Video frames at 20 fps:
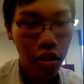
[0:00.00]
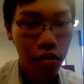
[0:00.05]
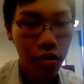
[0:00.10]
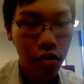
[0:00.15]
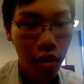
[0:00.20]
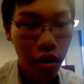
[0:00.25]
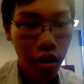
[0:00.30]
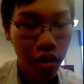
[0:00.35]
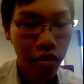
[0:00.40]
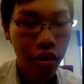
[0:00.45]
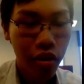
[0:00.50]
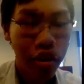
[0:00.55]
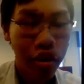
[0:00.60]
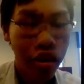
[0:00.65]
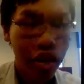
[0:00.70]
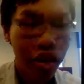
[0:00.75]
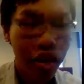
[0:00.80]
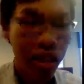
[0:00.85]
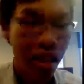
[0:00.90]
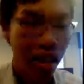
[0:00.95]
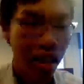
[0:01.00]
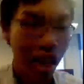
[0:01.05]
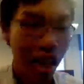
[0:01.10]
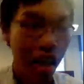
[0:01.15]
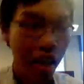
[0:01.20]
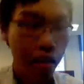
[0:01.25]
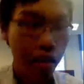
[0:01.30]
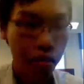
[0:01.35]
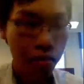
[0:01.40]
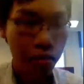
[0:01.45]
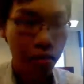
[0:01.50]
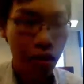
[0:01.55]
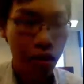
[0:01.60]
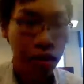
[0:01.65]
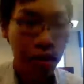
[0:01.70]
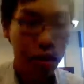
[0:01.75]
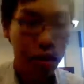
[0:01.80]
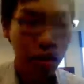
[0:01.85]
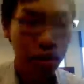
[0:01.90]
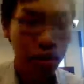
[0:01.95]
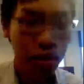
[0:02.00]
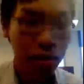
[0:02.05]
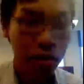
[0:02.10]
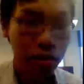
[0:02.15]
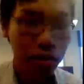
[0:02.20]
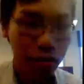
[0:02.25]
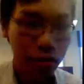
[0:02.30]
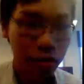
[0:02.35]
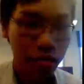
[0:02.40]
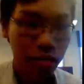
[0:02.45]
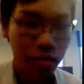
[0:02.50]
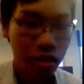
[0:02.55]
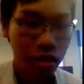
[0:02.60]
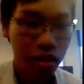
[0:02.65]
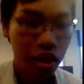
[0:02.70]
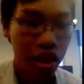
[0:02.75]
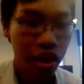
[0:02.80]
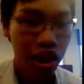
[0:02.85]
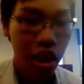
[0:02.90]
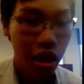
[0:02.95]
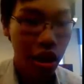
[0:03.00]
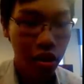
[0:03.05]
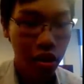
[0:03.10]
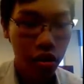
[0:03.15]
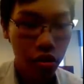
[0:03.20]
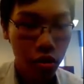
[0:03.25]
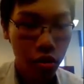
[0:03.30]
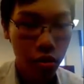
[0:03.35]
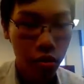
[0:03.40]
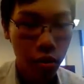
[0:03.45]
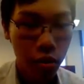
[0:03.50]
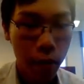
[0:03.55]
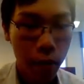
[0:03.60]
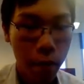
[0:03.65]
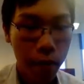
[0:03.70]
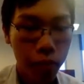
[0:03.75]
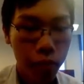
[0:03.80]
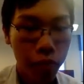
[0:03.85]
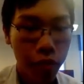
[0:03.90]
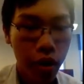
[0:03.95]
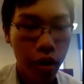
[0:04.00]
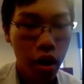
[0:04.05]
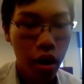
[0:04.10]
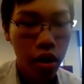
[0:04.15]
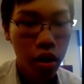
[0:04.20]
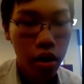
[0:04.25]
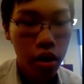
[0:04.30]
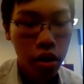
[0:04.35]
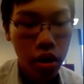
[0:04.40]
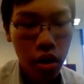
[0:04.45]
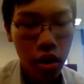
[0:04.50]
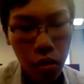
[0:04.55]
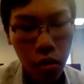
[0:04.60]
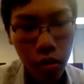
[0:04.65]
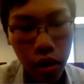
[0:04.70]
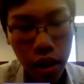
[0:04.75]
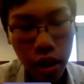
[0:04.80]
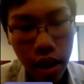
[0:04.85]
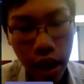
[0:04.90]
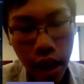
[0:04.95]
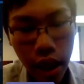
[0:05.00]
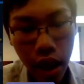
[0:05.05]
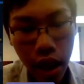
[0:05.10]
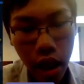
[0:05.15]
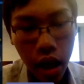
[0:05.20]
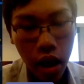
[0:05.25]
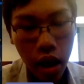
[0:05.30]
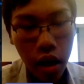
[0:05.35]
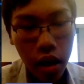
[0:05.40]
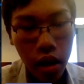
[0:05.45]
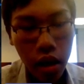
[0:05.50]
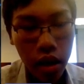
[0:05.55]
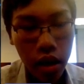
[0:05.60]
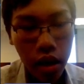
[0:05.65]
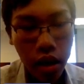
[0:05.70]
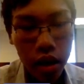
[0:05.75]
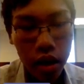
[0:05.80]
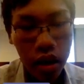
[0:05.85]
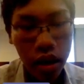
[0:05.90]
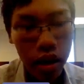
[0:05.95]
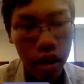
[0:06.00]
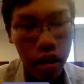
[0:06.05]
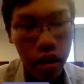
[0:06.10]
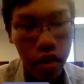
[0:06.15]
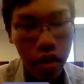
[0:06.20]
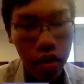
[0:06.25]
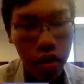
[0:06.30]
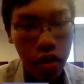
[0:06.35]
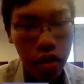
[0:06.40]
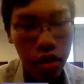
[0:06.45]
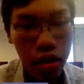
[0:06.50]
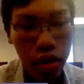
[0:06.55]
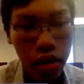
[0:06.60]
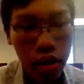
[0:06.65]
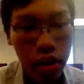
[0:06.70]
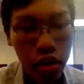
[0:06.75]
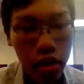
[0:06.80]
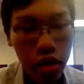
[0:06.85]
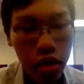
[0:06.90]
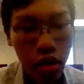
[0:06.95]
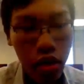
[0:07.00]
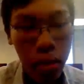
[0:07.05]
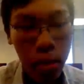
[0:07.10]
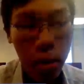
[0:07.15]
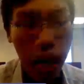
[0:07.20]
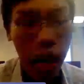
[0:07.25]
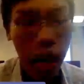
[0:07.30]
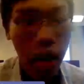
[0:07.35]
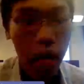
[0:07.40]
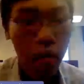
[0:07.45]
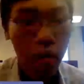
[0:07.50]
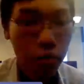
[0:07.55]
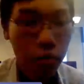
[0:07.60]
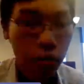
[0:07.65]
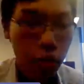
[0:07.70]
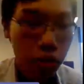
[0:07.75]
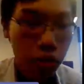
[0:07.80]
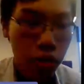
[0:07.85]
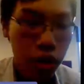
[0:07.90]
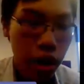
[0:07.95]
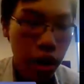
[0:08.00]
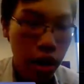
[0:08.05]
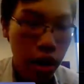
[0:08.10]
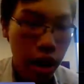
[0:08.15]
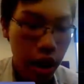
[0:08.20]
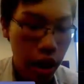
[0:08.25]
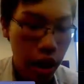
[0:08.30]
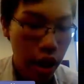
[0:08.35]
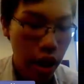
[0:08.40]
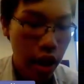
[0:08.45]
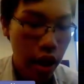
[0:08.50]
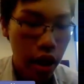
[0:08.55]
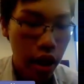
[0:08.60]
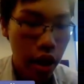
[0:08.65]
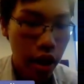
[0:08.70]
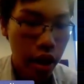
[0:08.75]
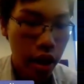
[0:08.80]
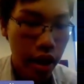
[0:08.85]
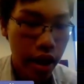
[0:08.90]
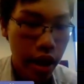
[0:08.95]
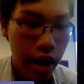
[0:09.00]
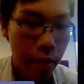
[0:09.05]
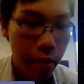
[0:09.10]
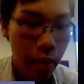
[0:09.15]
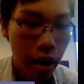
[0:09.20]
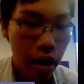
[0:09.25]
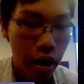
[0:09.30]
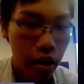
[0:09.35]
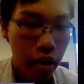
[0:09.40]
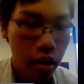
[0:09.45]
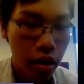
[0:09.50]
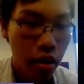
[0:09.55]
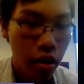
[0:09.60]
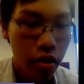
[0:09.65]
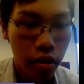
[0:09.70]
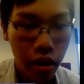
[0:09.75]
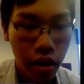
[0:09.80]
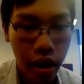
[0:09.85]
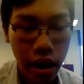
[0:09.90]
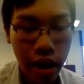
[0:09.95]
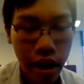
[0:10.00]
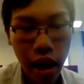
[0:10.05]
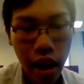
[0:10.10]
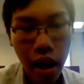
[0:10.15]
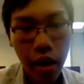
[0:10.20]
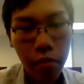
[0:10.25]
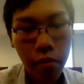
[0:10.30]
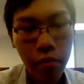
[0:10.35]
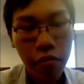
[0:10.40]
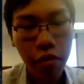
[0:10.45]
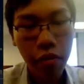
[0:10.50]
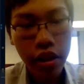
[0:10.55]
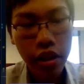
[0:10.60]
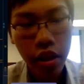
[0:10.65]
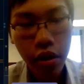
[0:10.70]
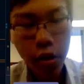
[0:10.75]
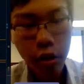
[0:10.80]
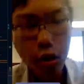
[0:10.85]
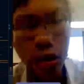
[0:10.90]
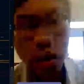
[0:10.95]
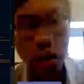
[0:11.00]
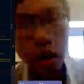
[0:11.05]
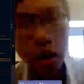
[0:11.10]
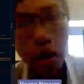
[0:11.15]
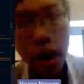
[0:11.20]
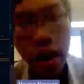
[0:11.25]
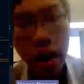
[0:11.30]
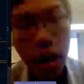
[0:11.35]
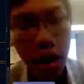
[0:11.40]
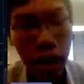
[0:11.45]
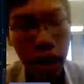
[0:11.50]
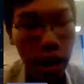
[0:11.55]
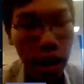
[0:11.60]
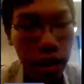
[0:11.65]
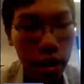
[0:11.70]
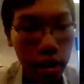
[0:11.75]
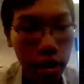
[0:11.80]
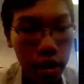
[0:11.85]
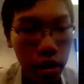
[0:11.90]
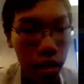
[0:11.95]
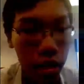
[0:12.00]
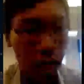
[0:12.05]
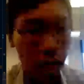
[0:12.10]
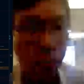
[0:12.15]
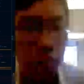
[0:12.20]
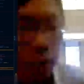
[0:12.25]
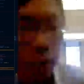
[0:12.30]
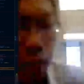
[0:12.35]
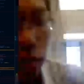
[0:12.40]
rendering the second line of the chicken too. So the the drawback of using the DMI currently I'm facing with is